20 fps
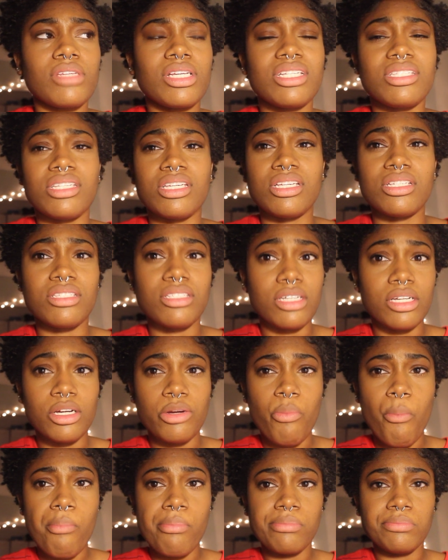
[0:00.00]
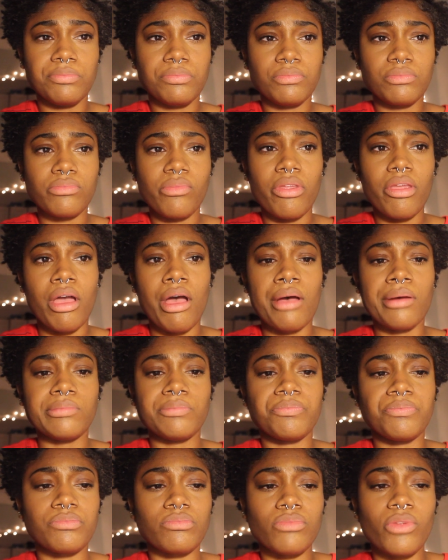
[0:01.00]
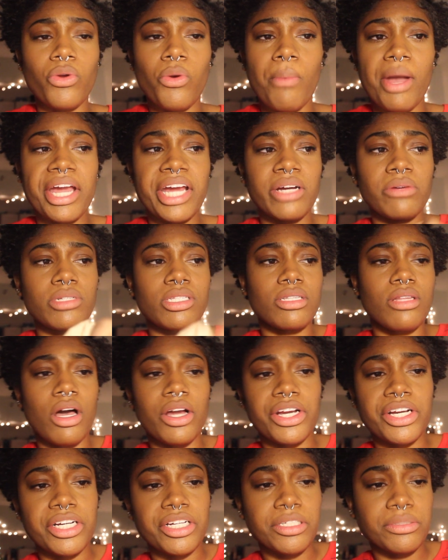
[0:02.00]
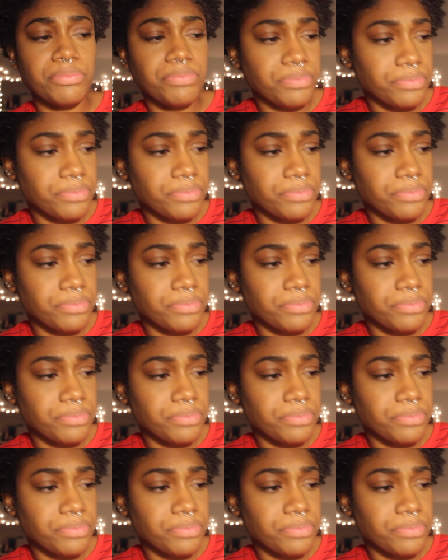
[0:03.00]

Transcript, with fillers: is easier. Um, my hair was longer.